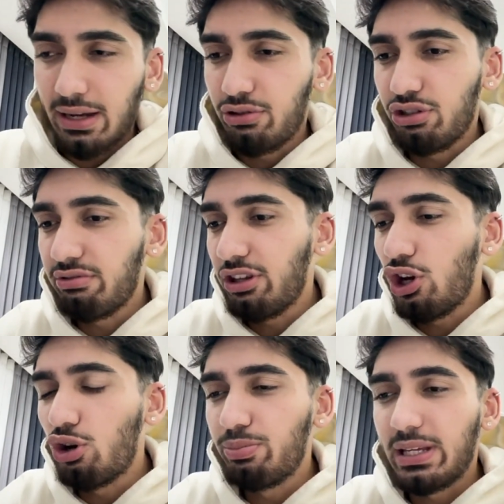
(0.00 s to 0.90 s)
I do really
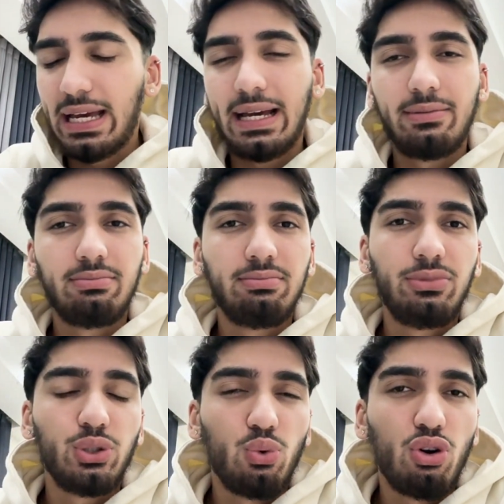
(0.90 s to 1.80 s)
hope that
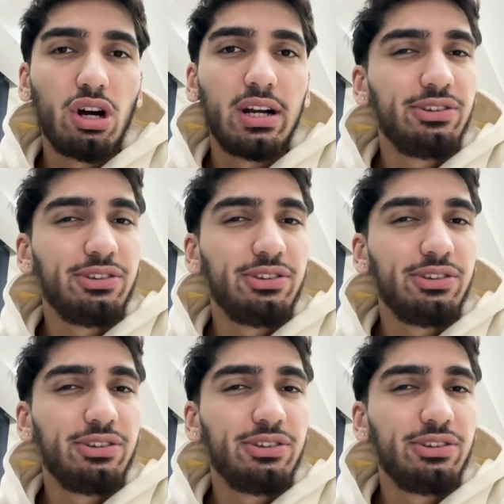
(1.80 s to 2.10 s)
you are